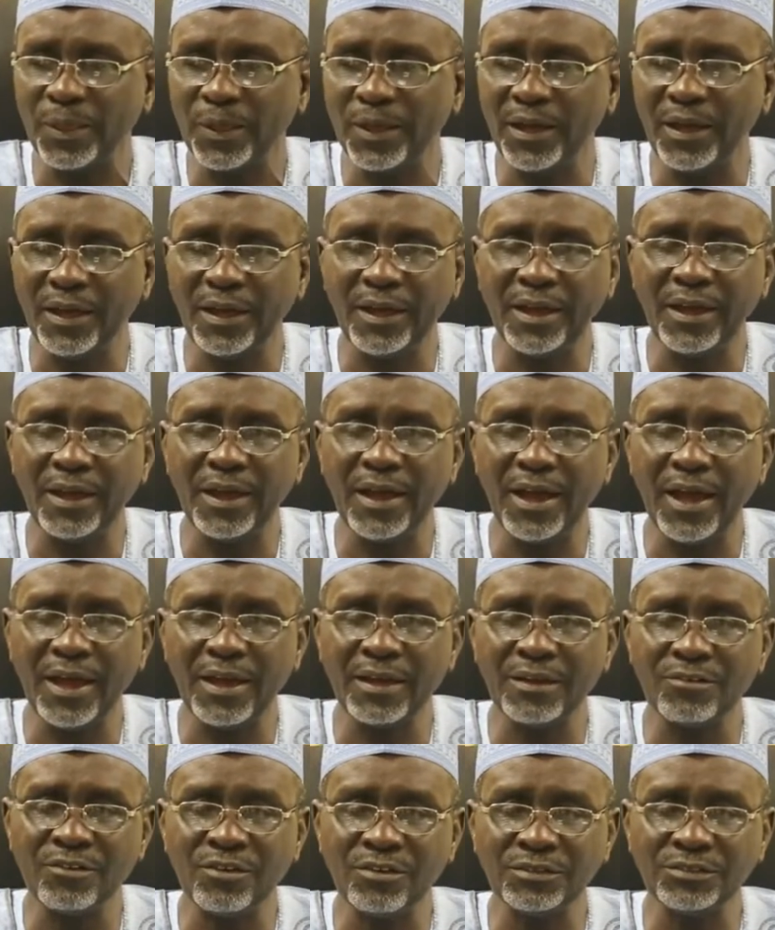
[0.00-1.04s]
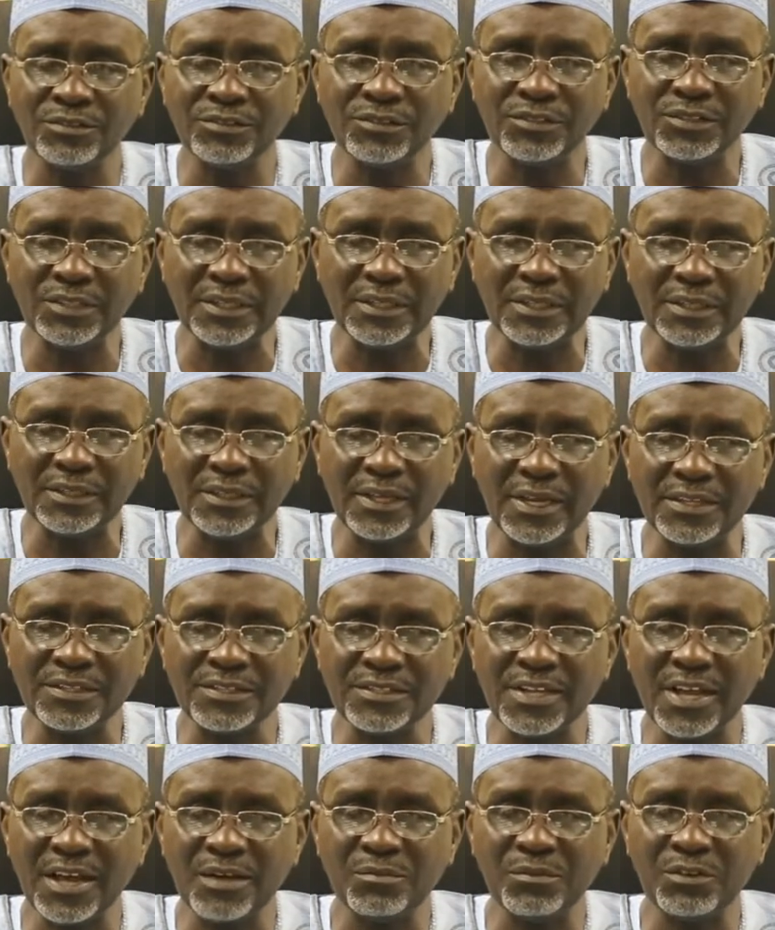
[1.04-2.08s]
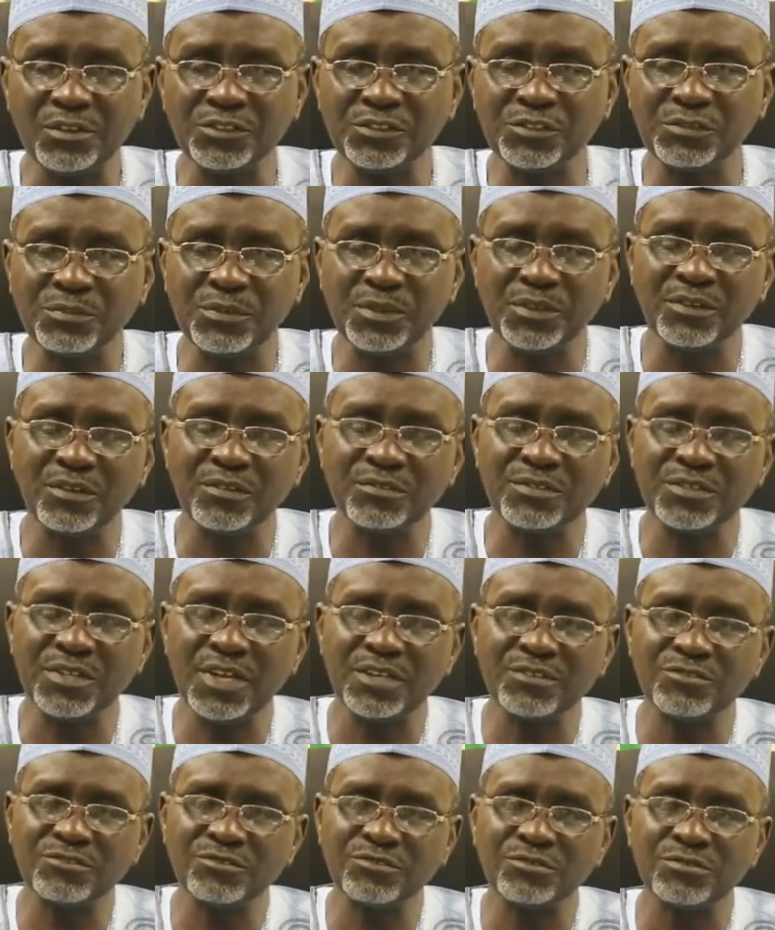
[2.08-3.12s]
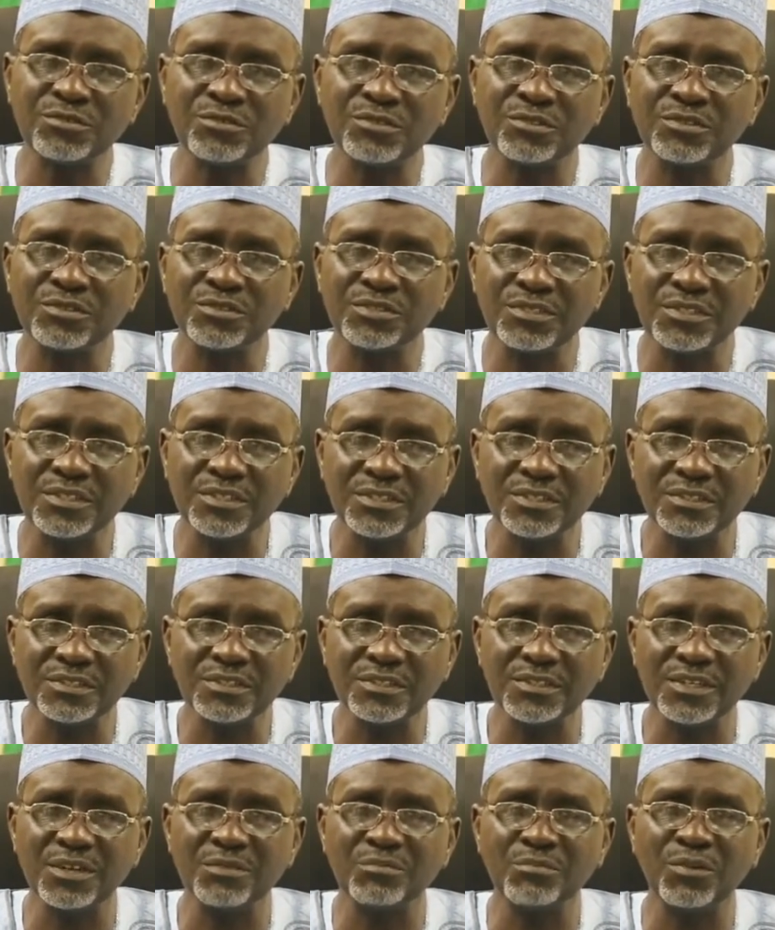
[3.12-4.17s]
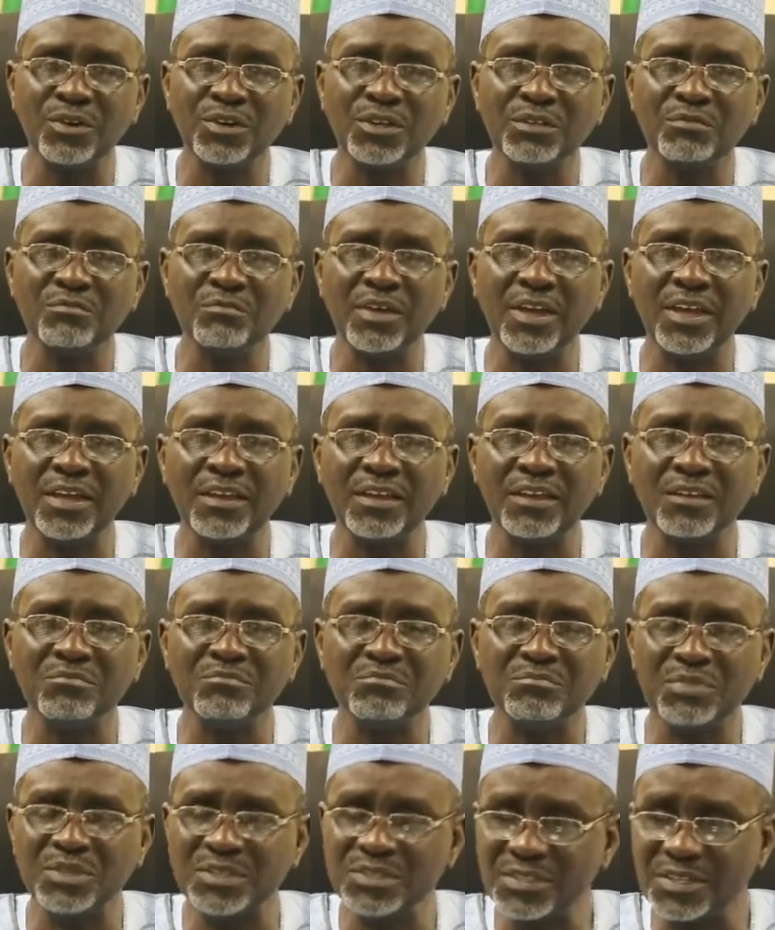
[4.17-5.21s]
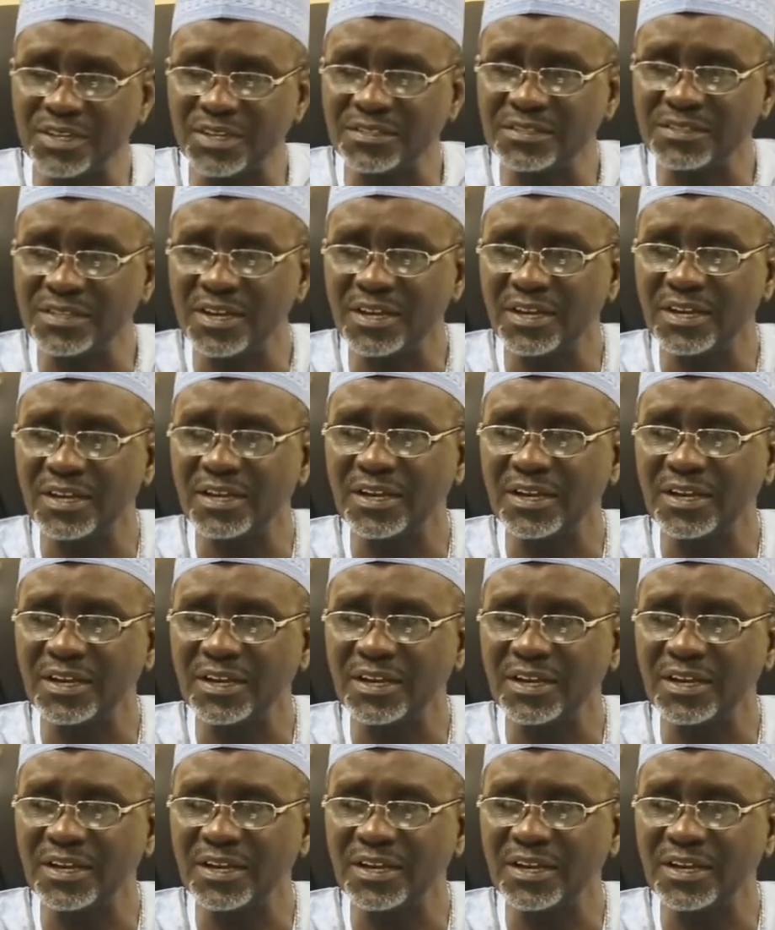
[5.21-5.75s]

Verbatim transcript: Uh, I don't see the establishment of such schools is a money-making business,